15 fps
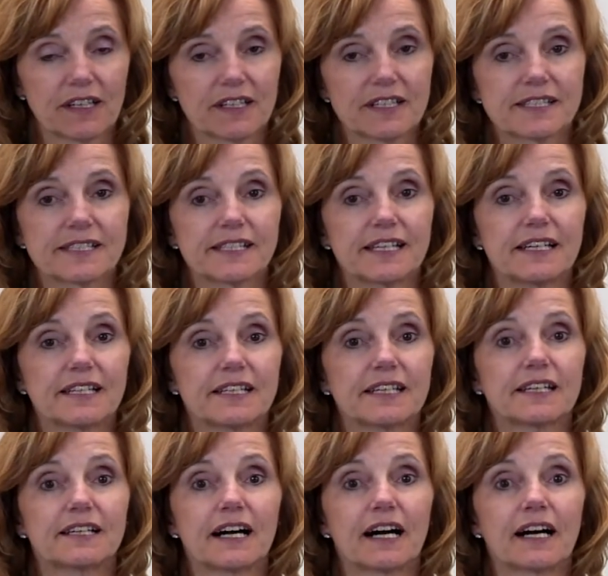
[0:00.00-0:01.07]

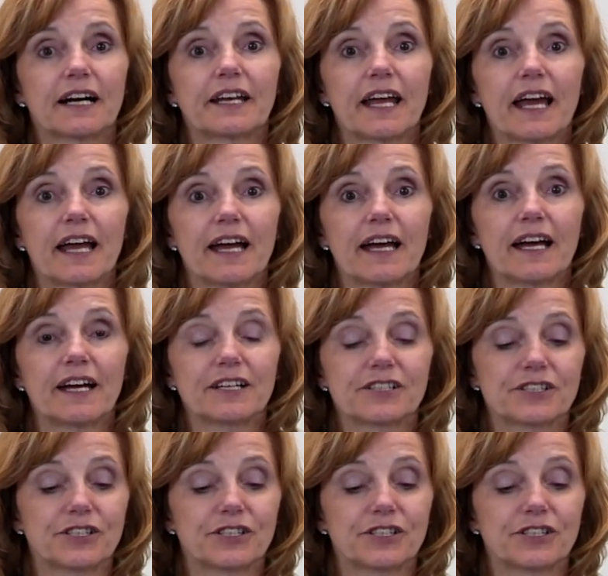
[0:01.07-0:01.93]
standing on edge,